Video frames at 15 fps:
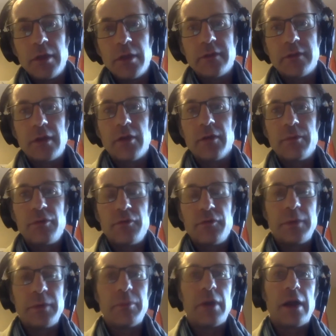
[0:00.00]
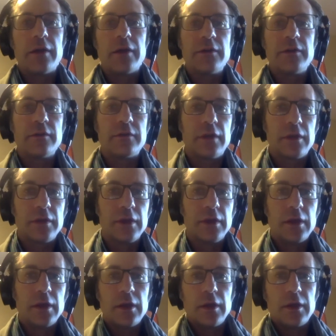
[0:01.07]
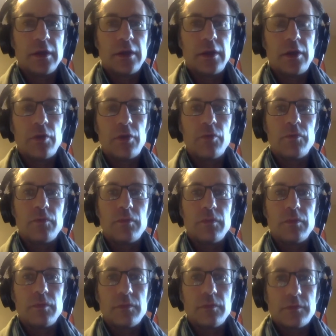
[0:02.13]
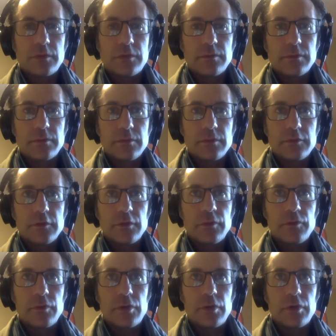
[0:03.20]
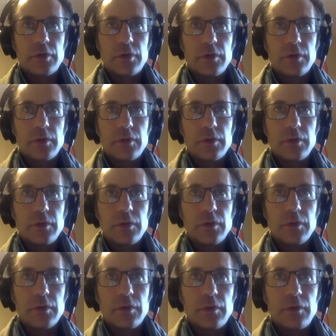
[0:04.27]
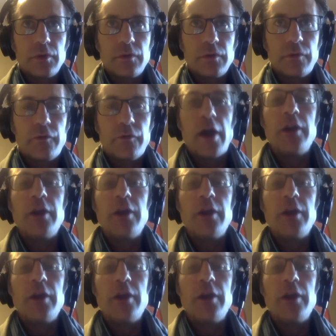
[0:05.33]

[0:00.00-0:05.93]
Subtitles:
sacred movement practice, and, you know, sort of find